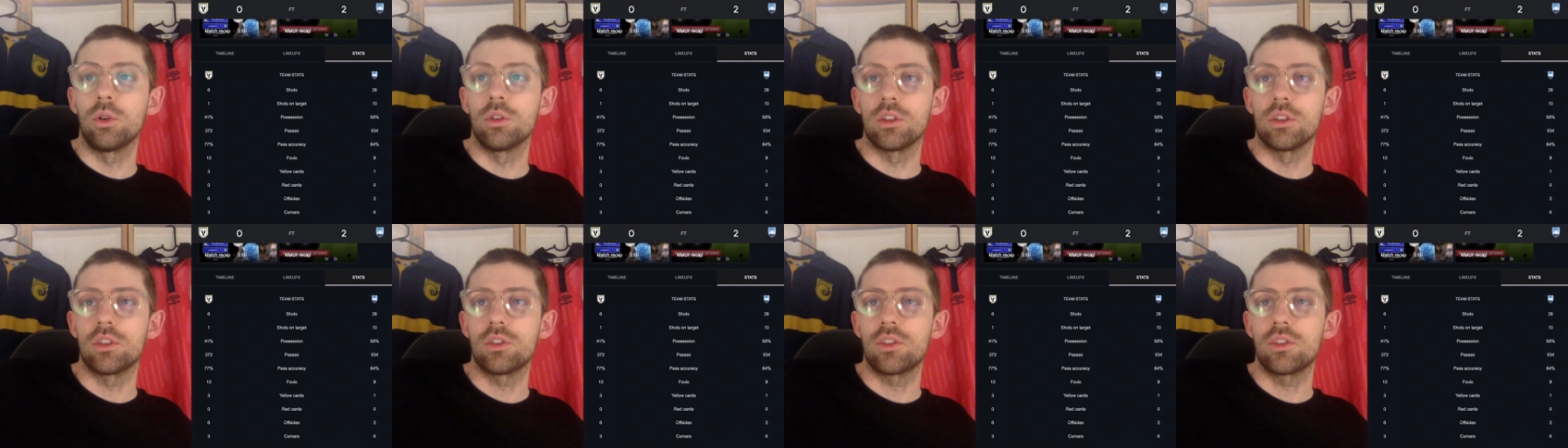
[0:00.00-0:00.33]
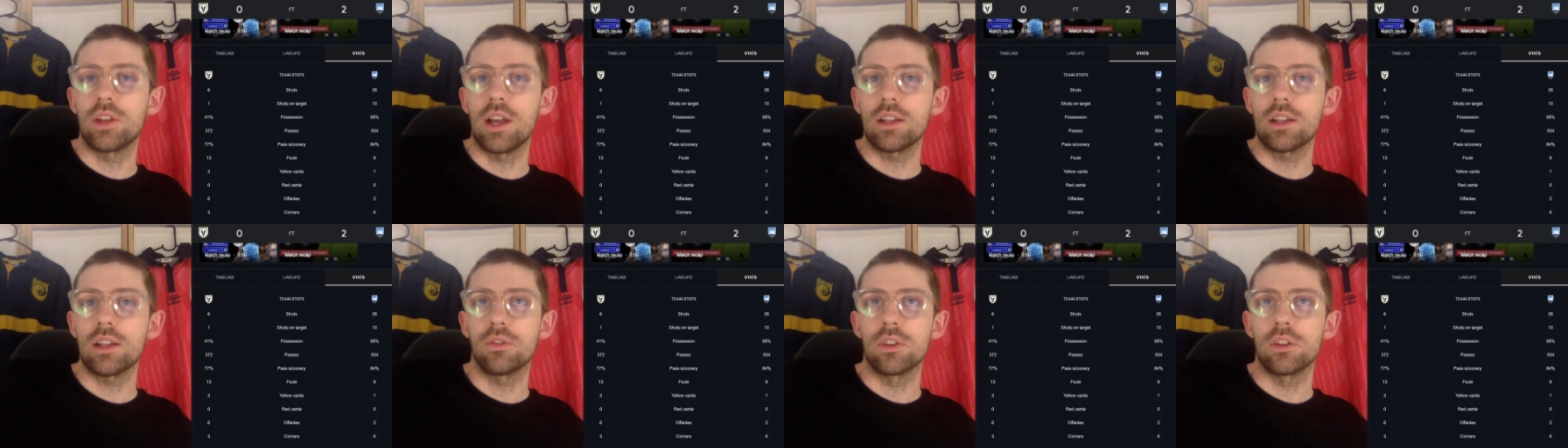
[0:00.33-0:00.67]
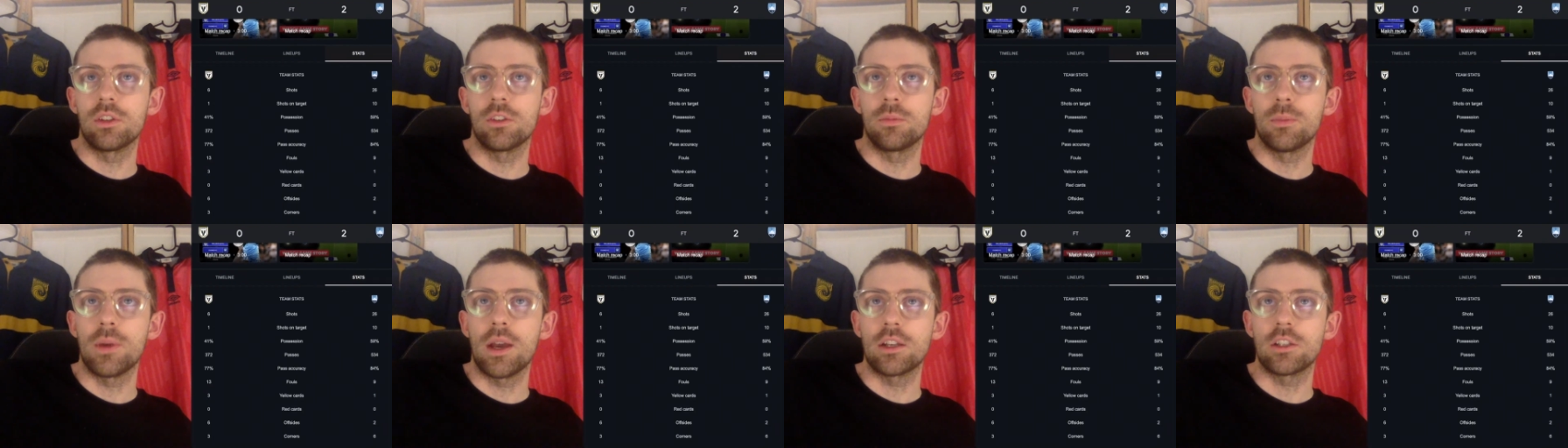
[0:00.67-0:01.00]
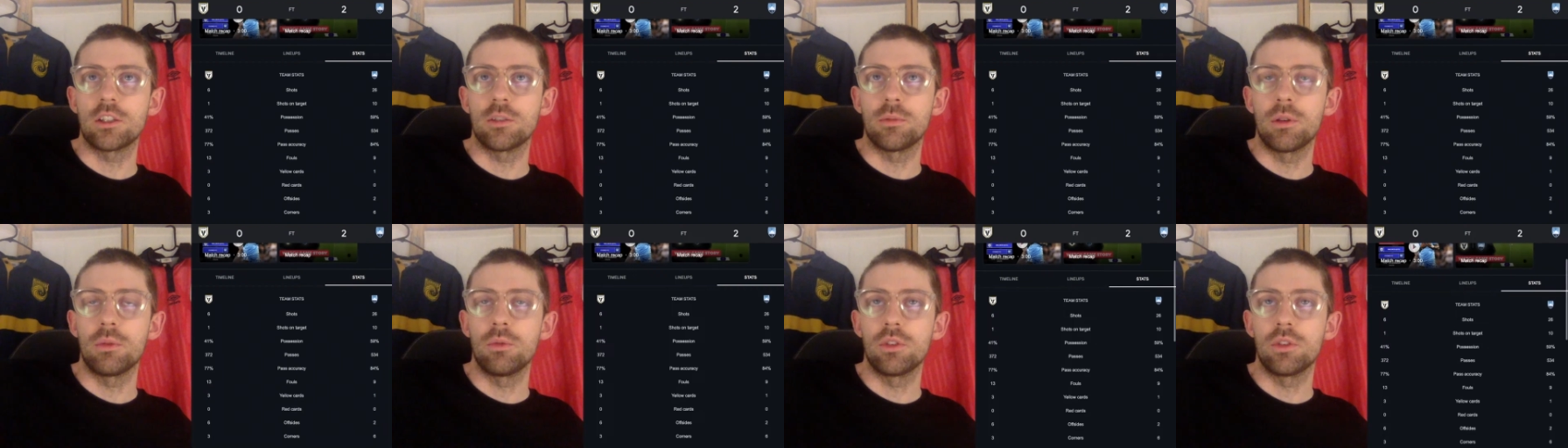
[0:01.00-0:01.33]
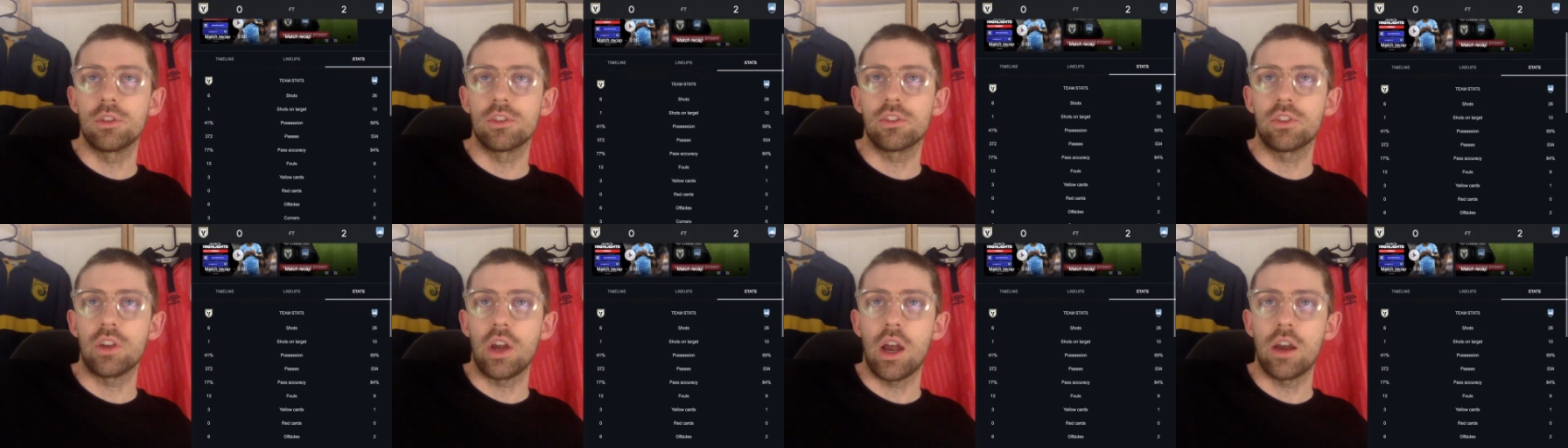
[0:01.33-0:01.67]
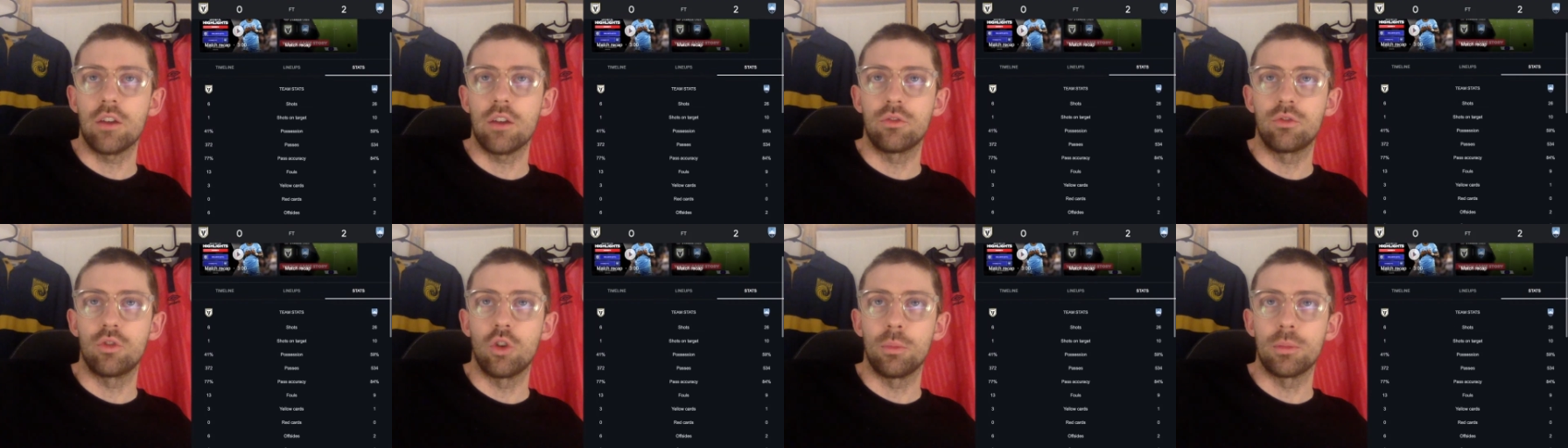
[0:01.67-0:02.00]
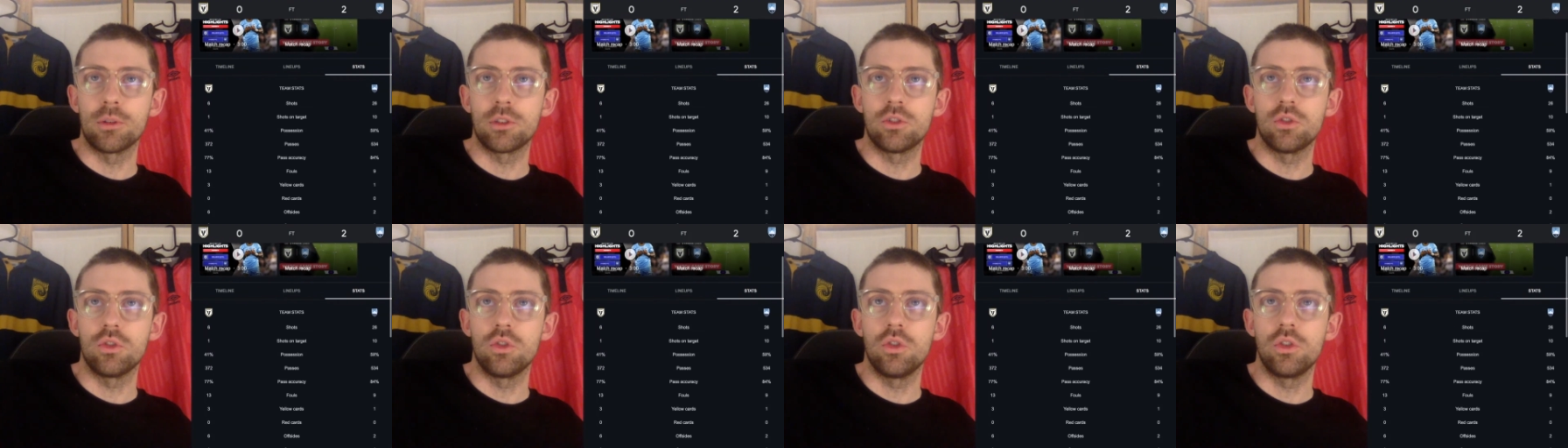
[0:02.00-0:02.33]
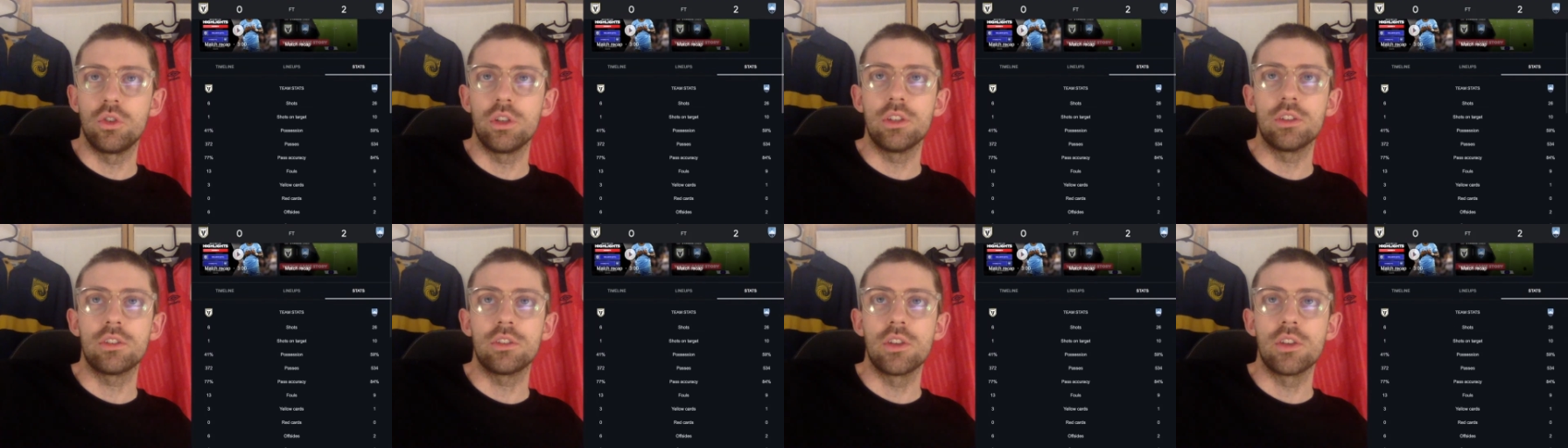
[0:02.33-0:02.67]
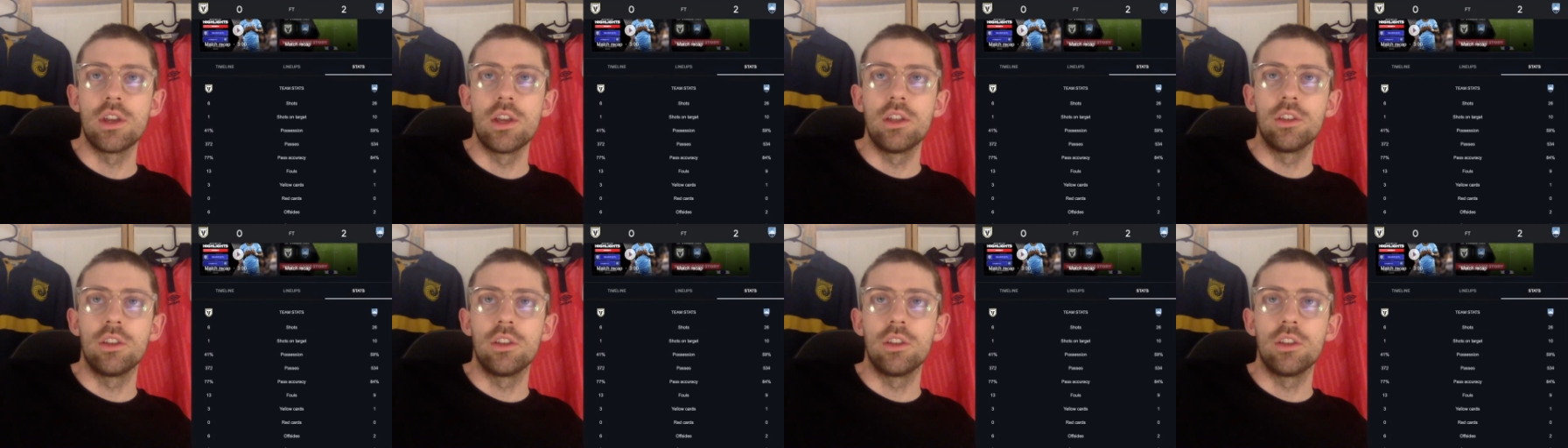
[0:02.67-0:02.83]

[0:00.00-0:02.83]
at the stats for this match, I mean, we've starved for opportunities.